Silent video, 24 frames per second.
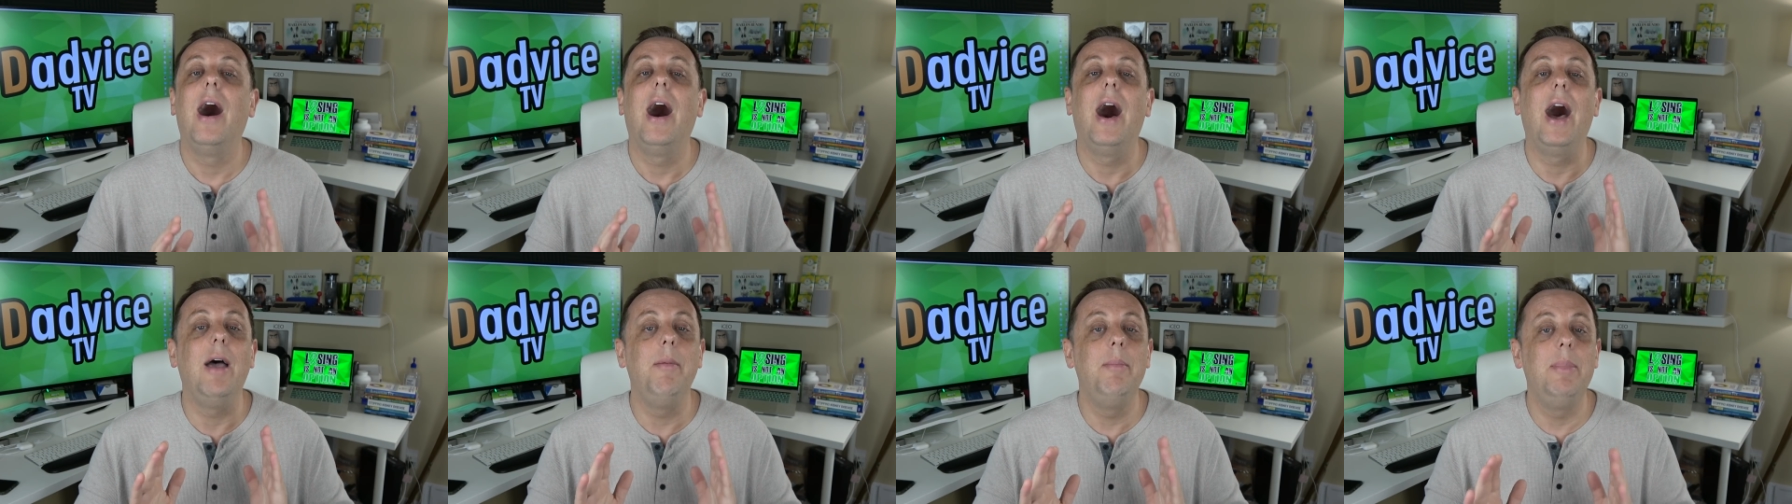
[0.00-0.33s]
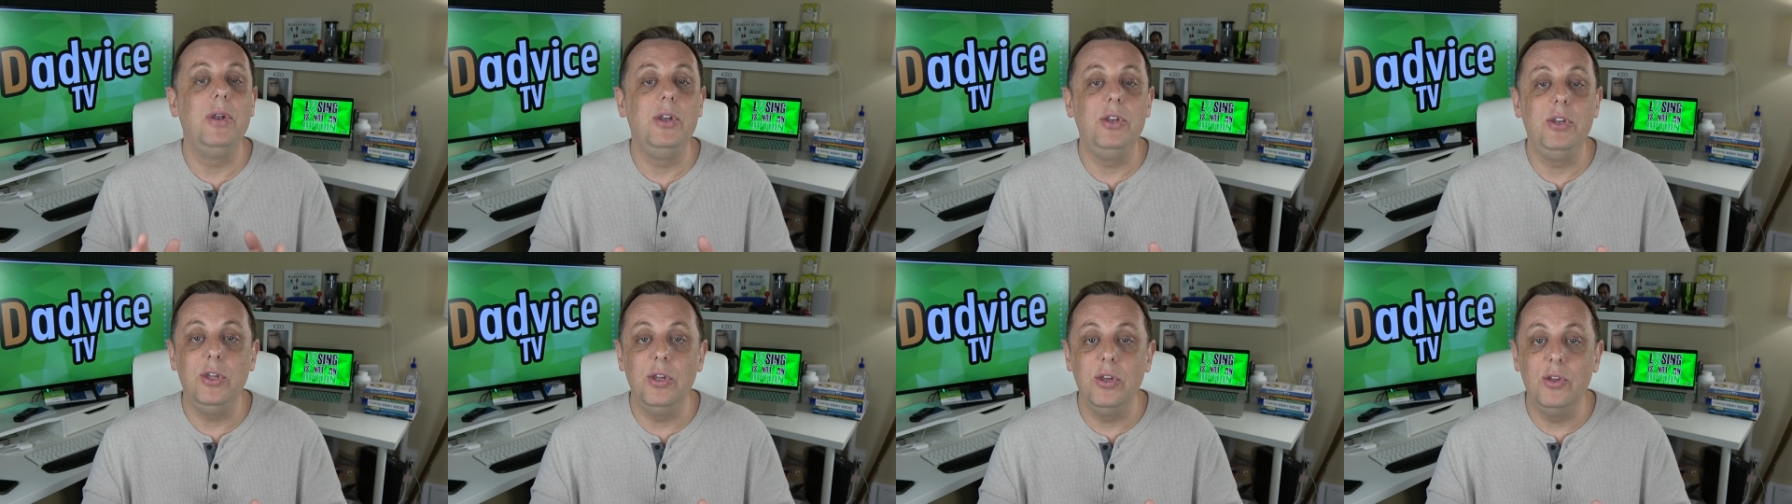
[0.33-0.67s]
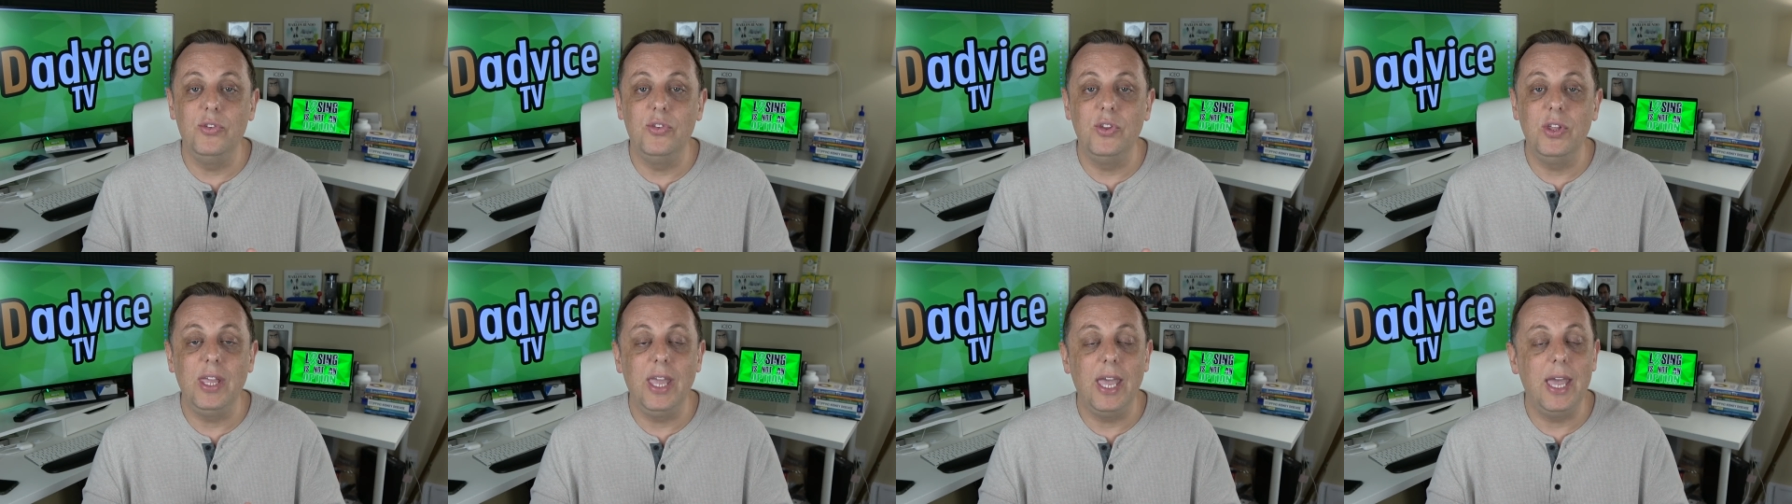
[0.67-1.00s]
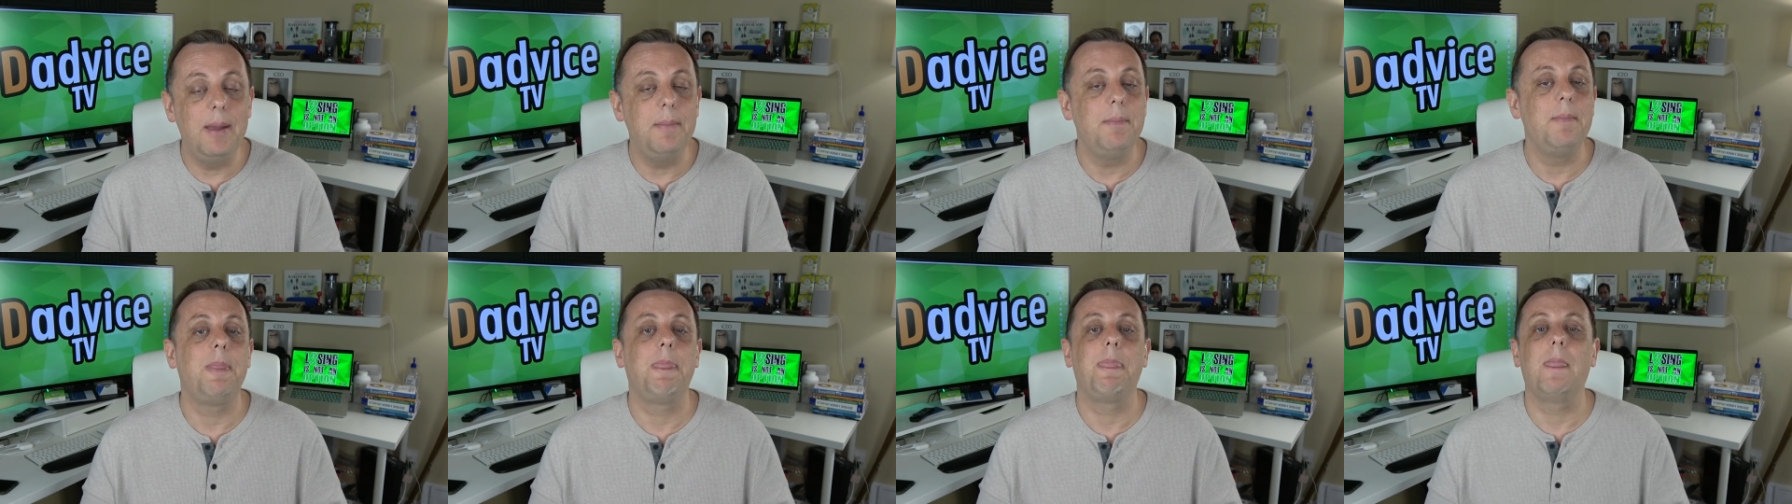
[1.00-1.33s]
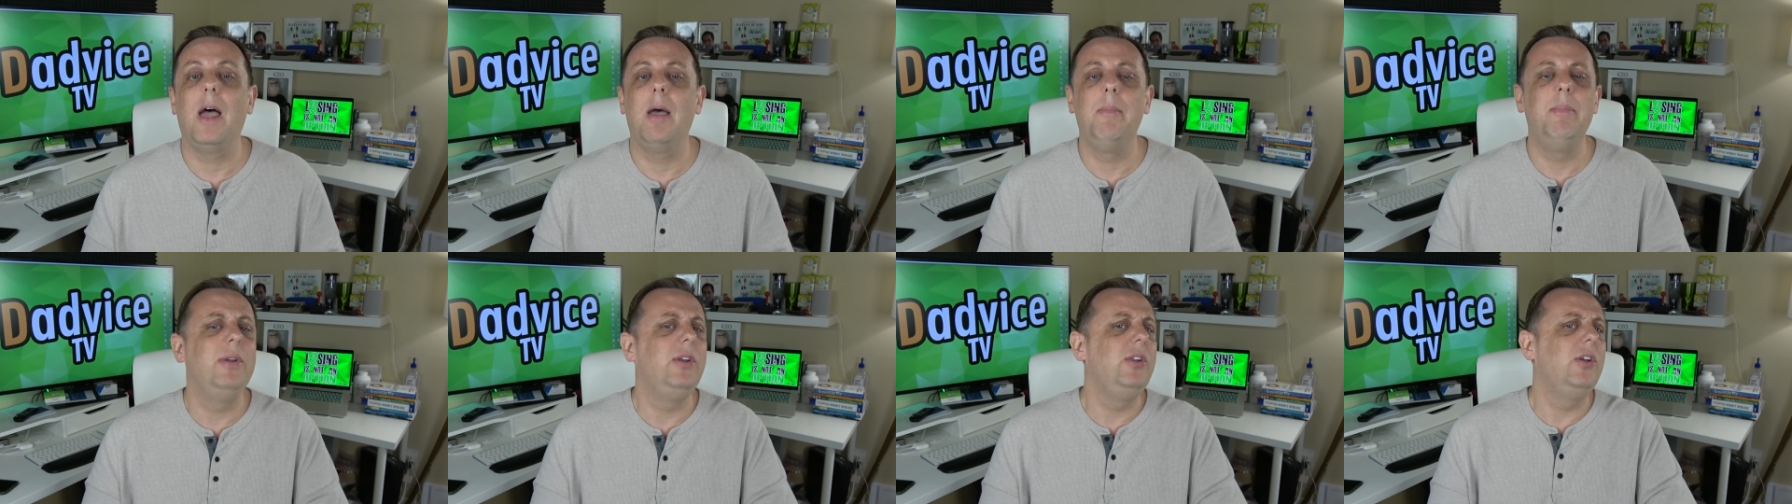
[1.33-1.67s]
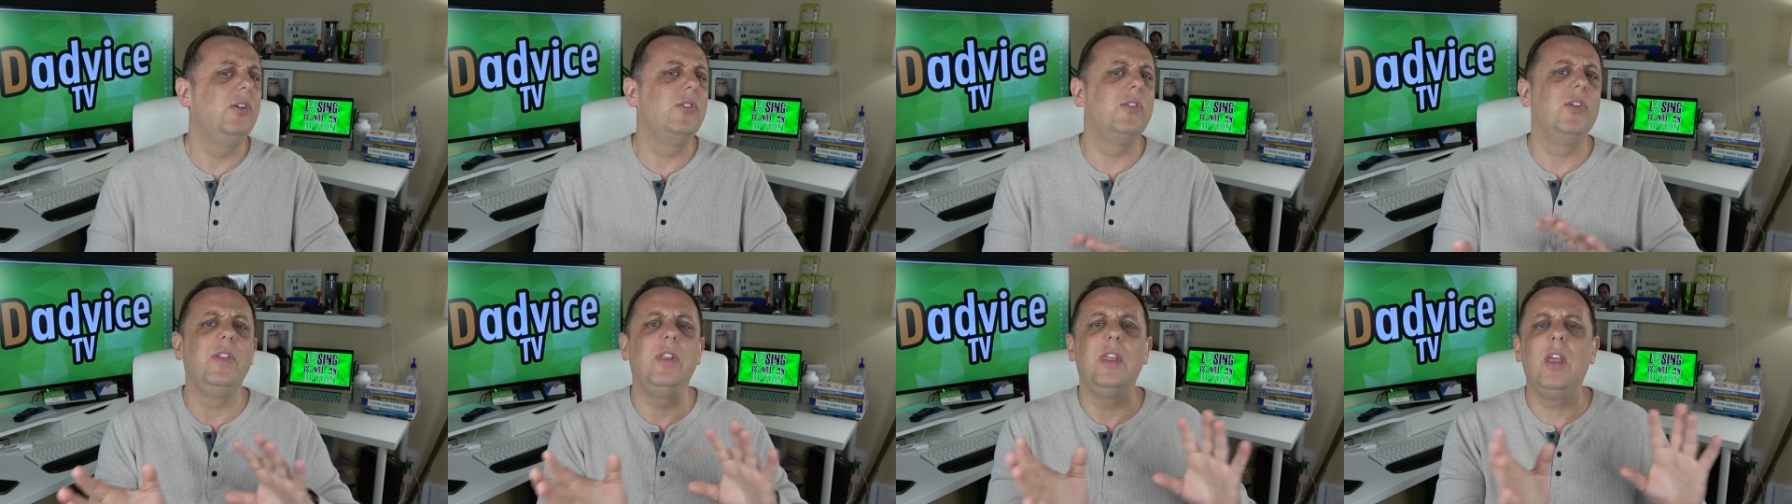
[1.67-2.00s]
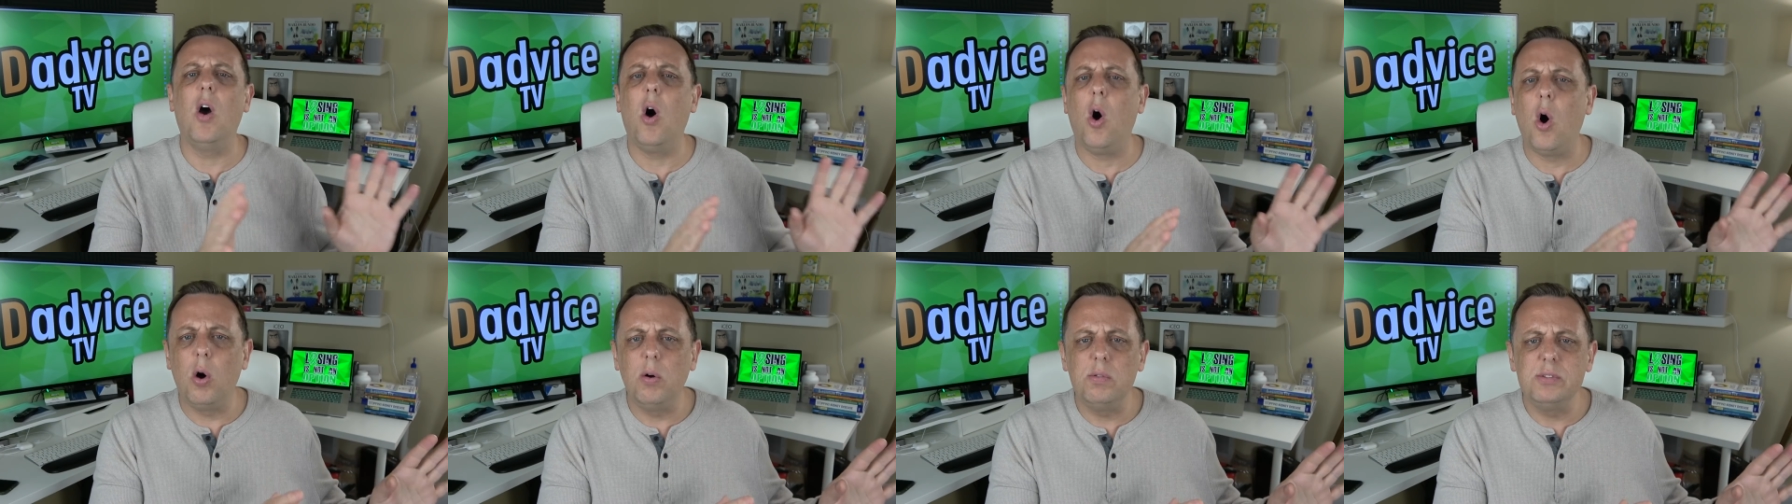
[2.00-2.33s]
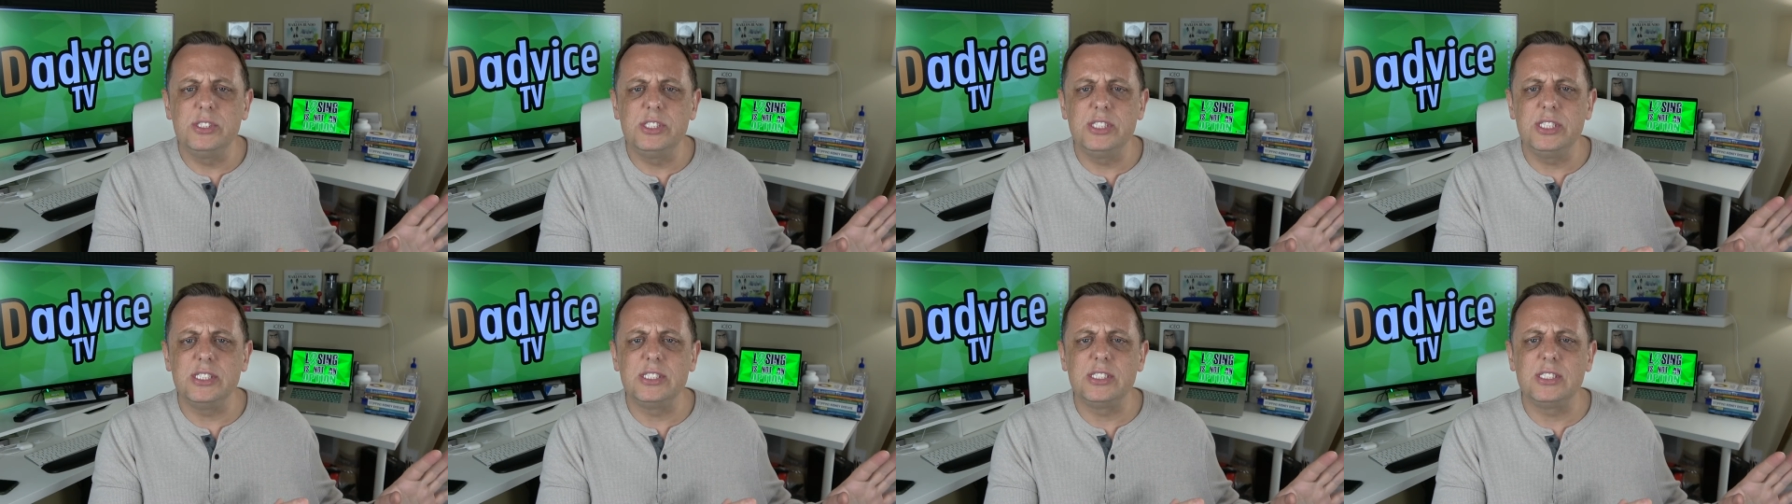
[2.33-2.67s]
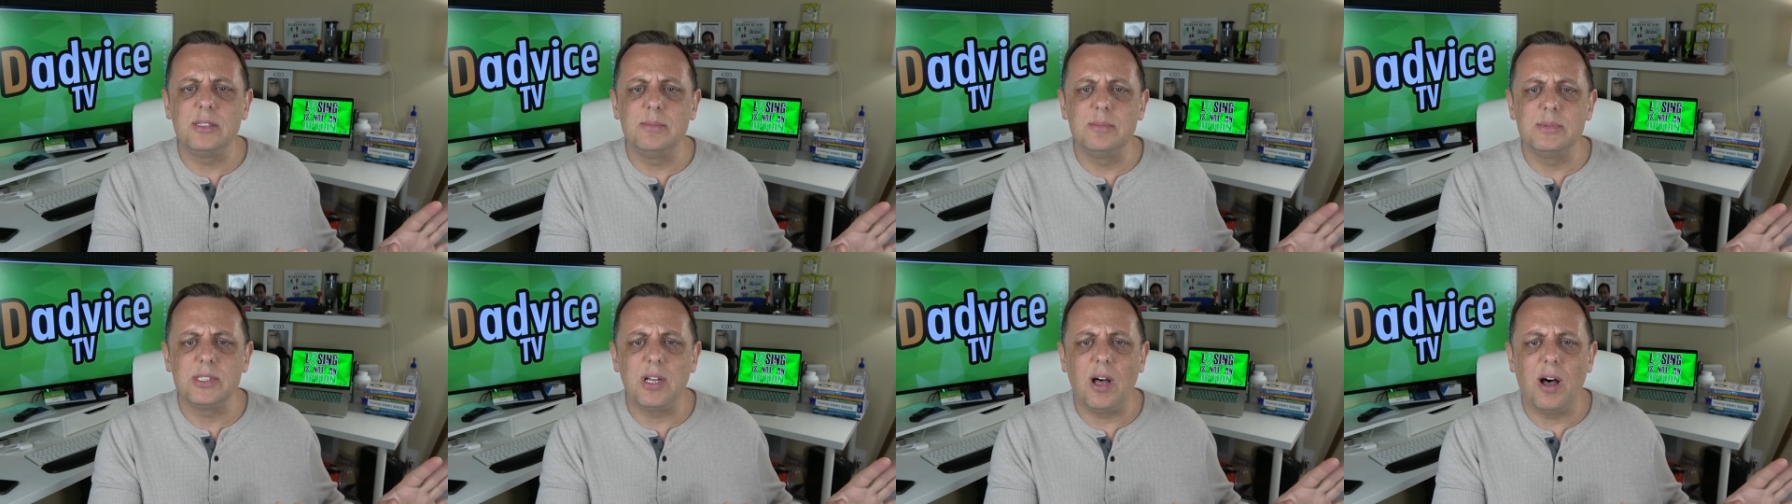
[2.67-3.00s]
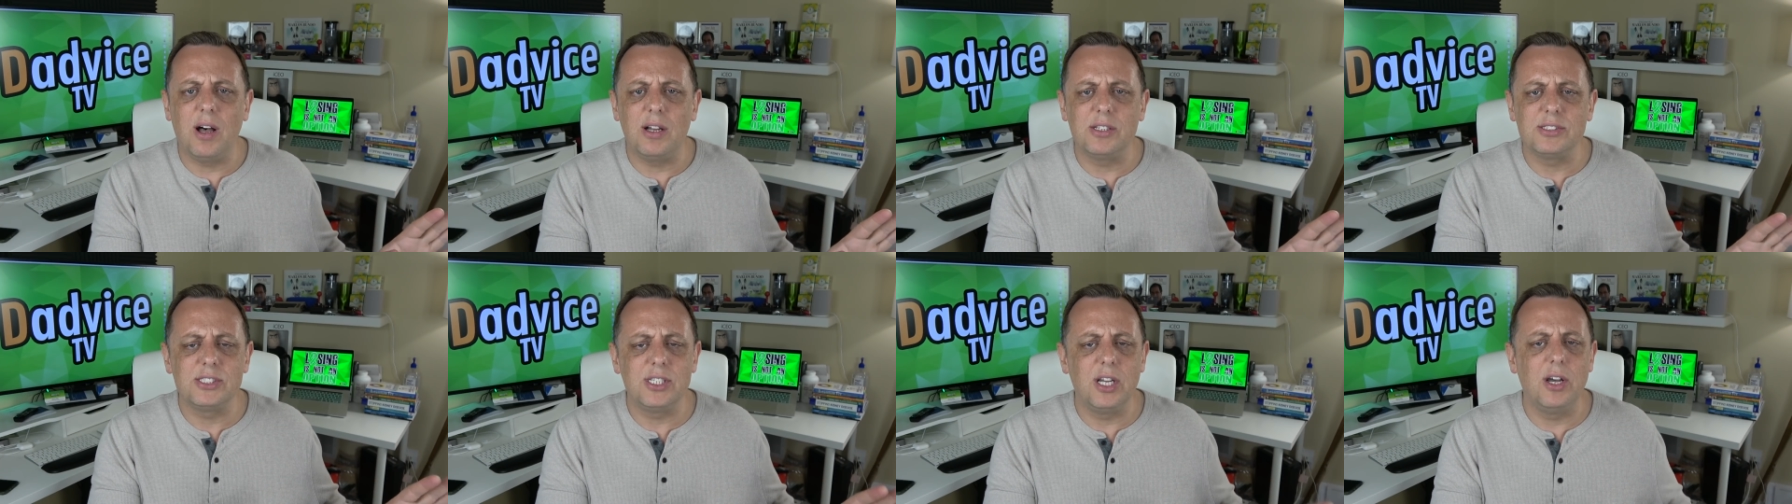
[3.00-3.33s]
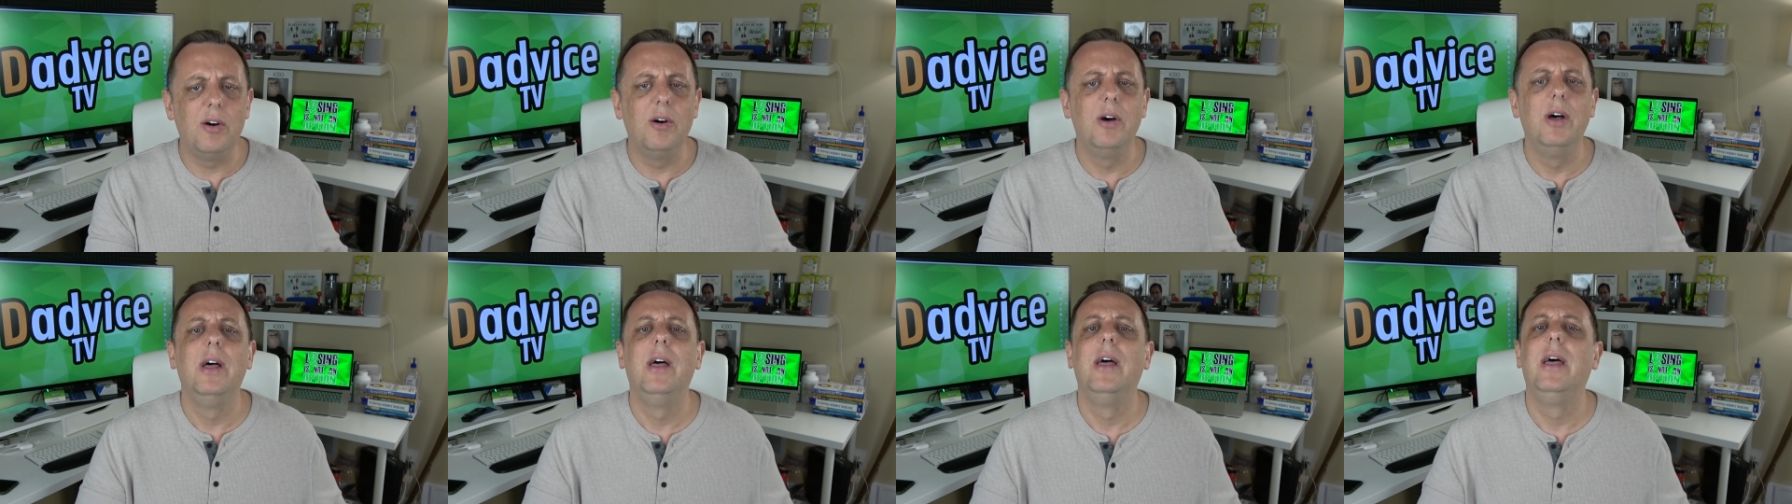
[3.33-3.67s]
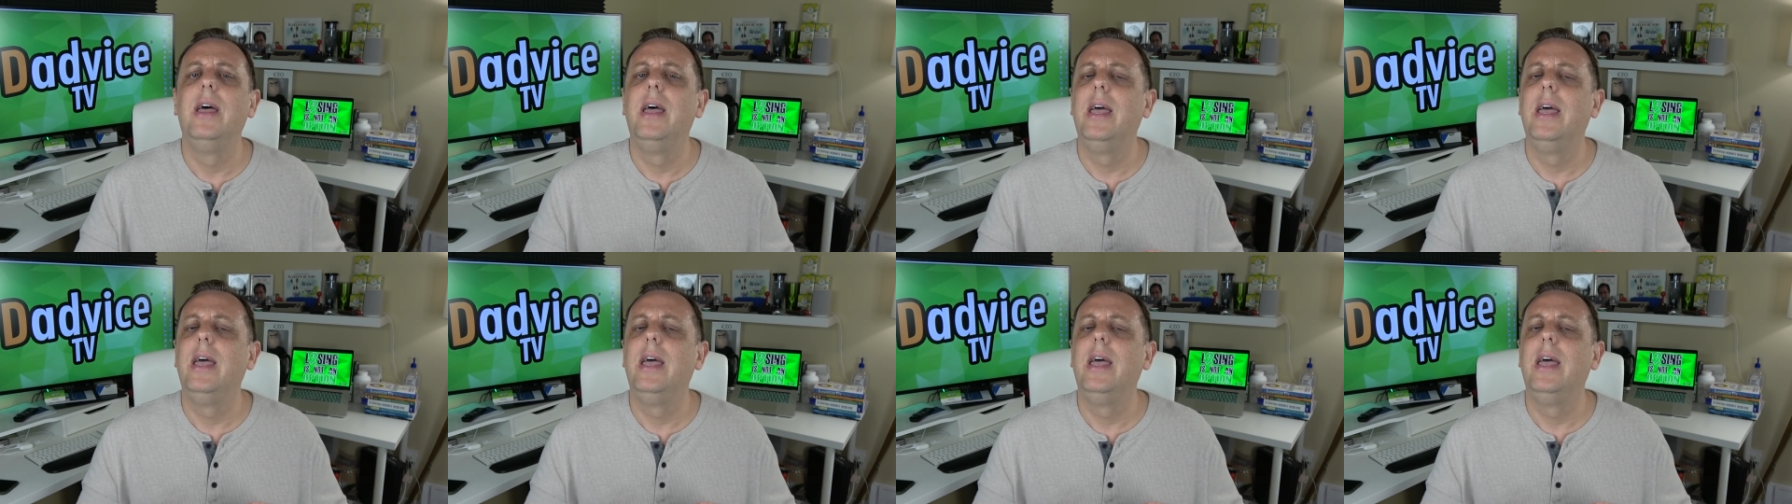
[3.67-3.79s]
I've been using it, I've been using the old systems also,